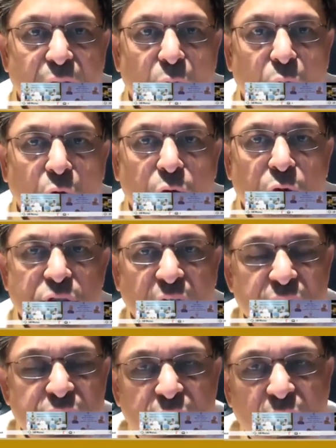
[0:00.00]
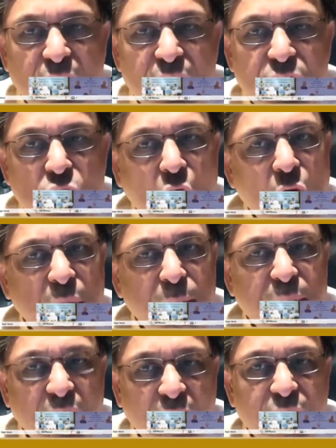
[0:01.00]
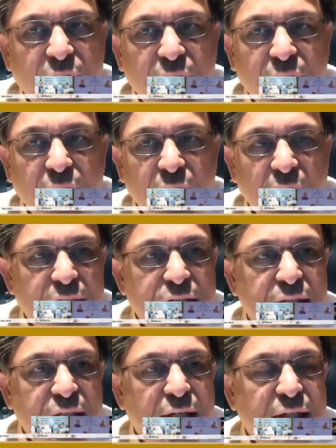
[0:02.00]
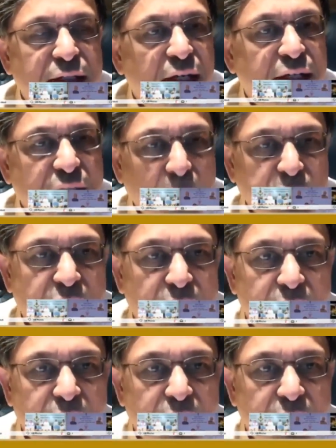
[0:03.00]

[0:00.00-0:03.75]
What was considered as normal behavior is seen as an exception.